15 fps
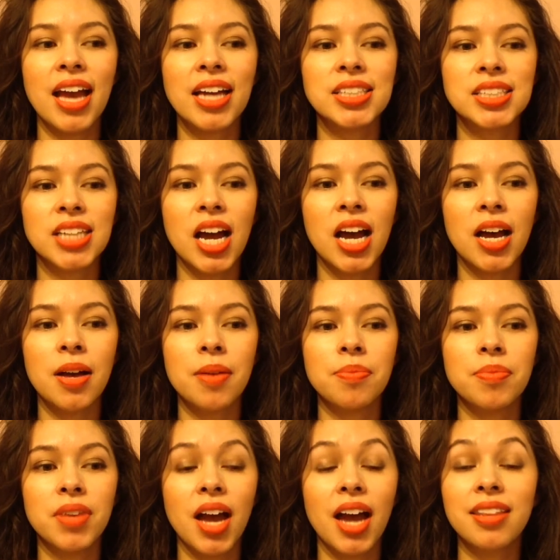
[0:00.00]
And
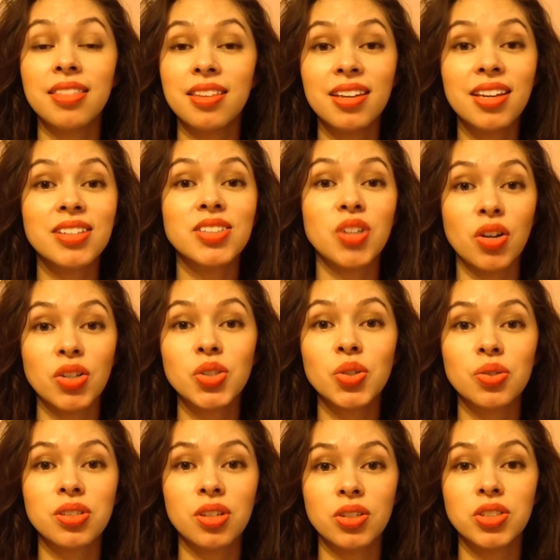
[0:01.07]
I think it's
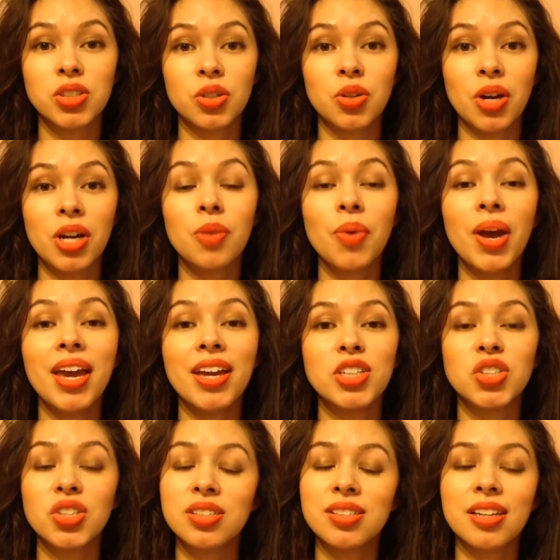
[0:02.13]
also such a great way,
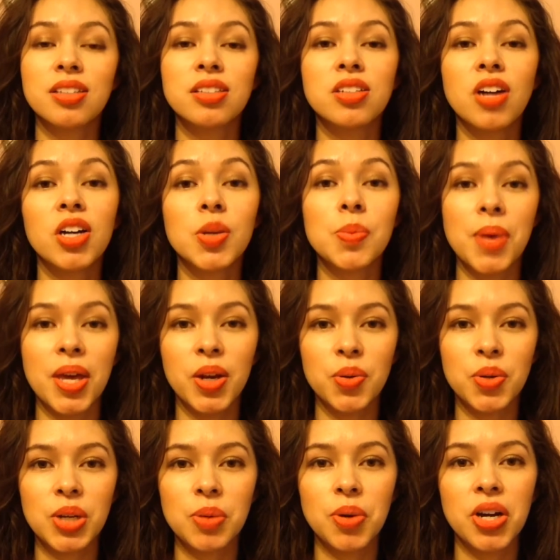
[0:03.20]
just like the
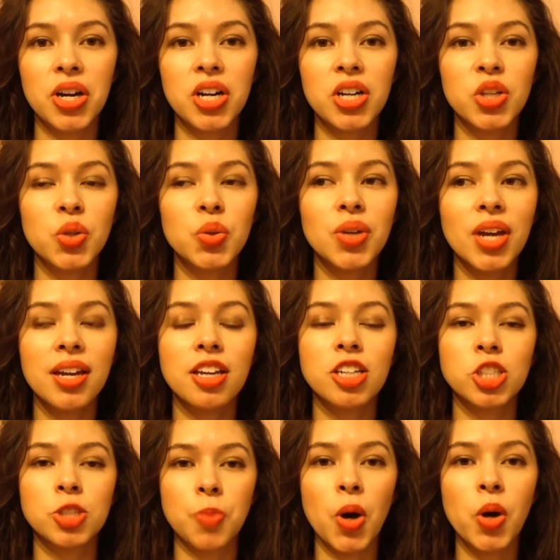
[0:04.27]
documentary, where you get
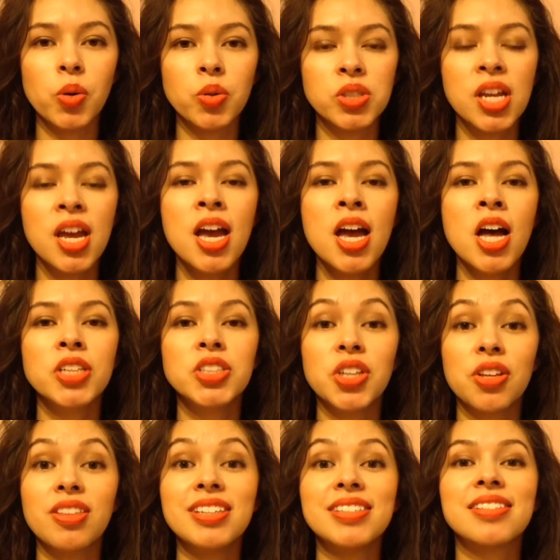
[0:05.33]
exposed
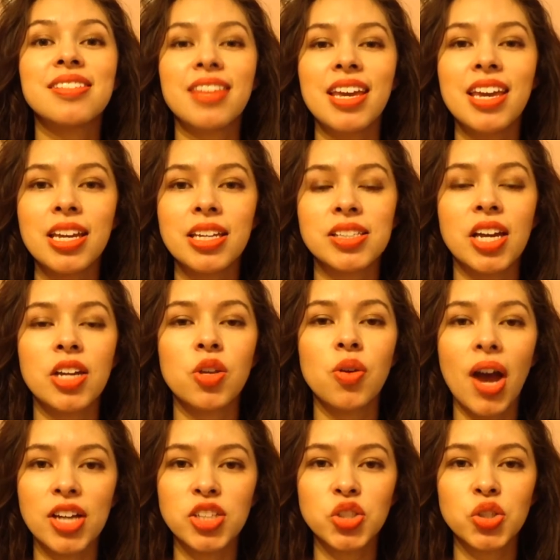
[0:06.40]
to these things and you
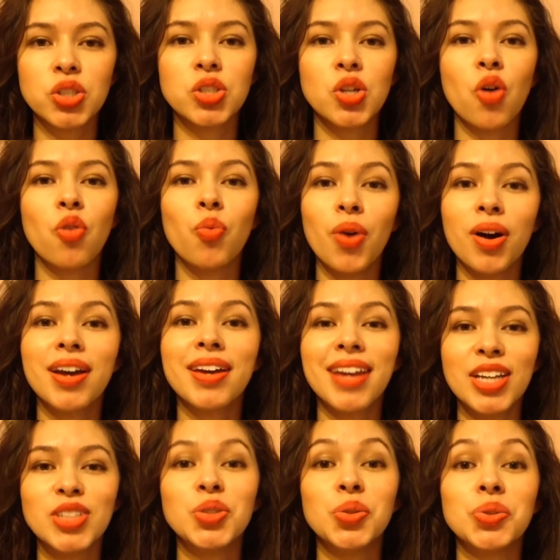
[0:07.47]
ask yourself, what can
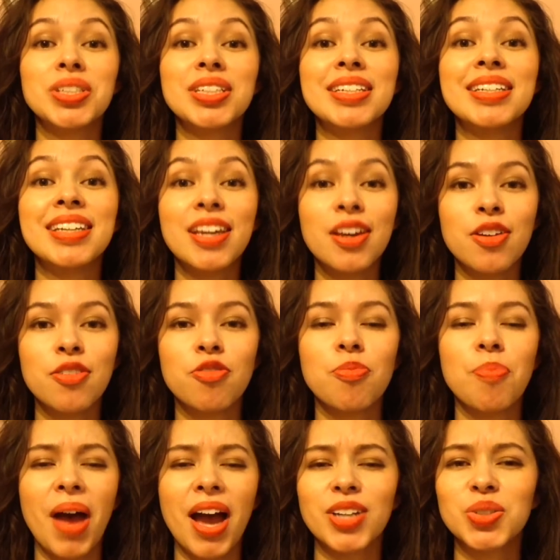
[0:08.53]
I do to
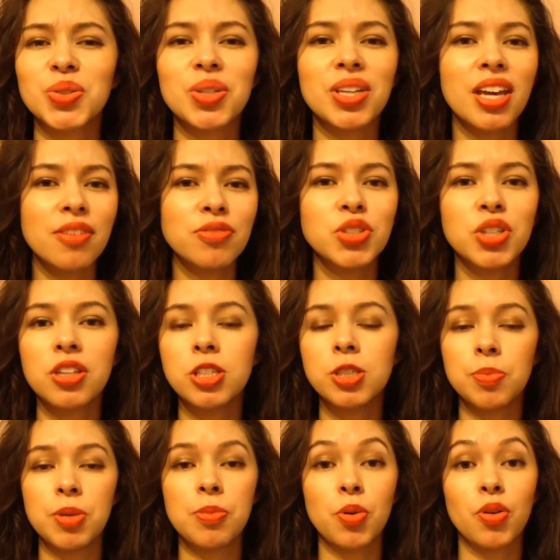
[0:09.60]
give back, to give to
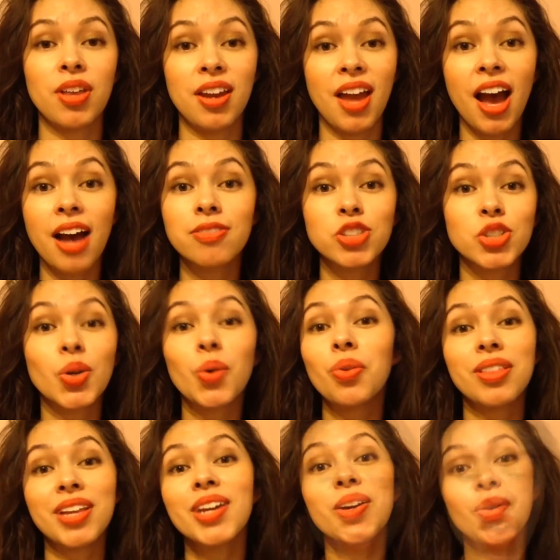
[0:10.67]
these people that have so
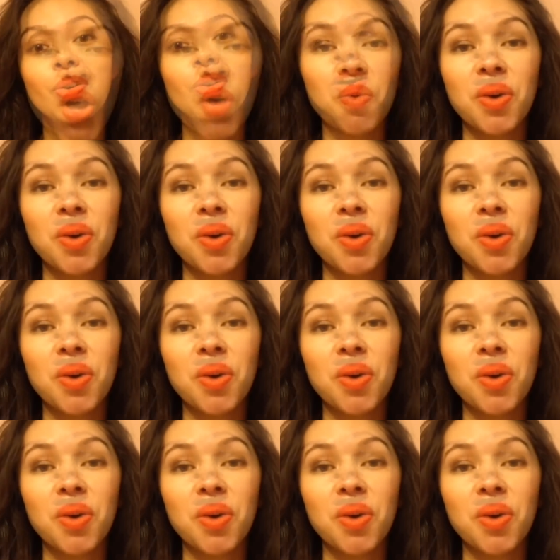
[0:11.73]
little?